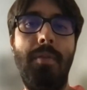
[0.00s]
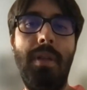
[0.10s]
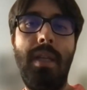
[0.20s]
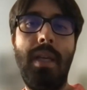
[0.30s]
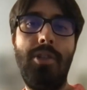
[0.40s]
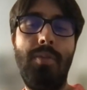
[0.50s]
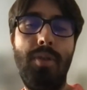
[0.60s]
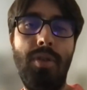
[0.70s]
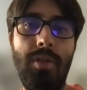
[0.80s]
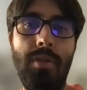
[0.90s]
with the
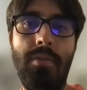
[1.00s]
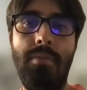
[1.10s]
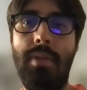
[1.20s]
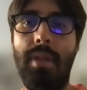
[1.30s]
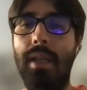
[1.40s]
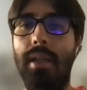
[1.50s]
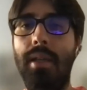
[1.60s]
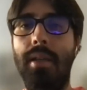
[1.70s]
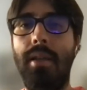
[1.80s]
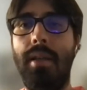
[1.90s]
attribution
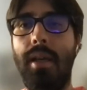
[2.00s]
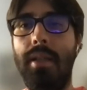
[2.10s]
uh,